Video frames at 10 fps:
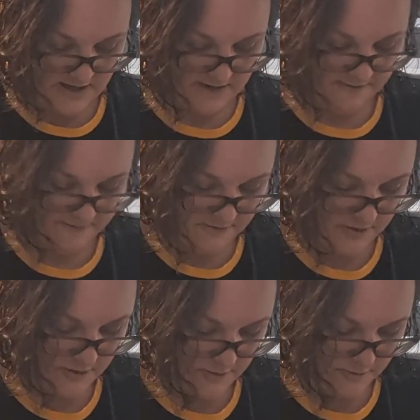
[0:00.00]
kind of
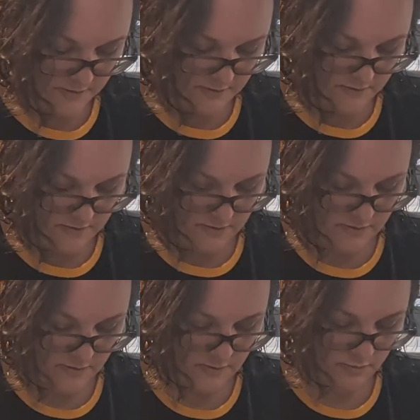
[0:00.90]

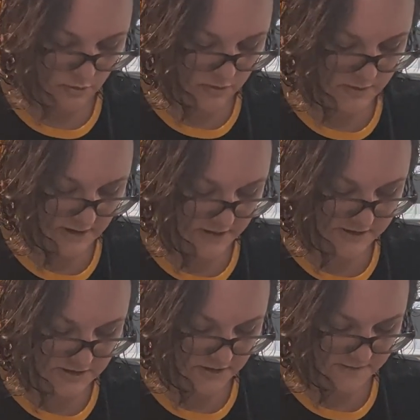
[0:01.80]
roll it around on
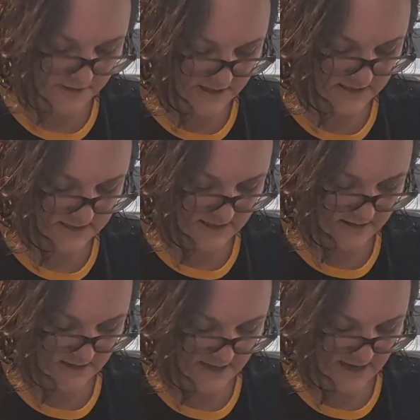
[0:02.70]
the surface
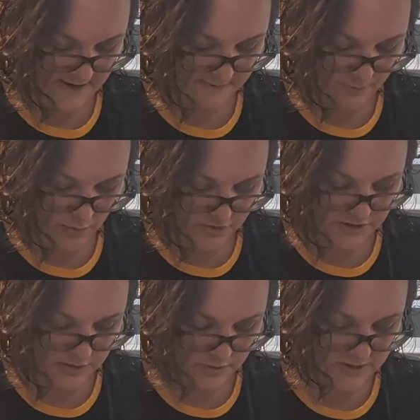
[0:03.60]
and then kind of pull
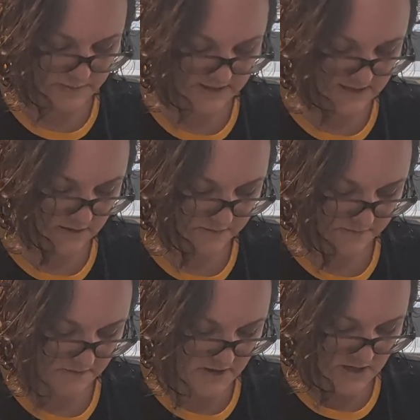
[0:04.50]
it towards myself
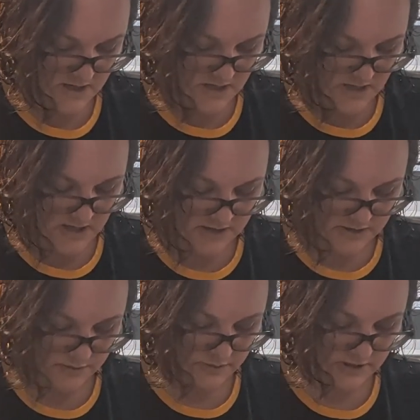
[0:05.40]

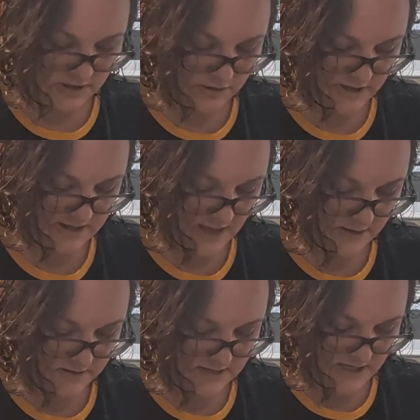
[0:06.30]
to really create
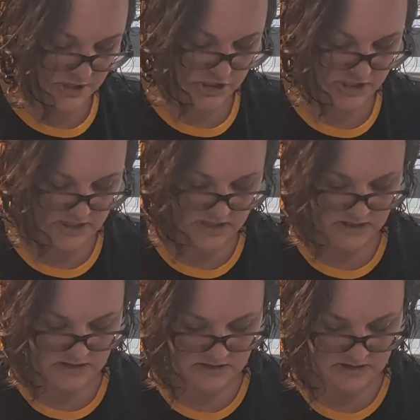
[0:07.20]
that tension.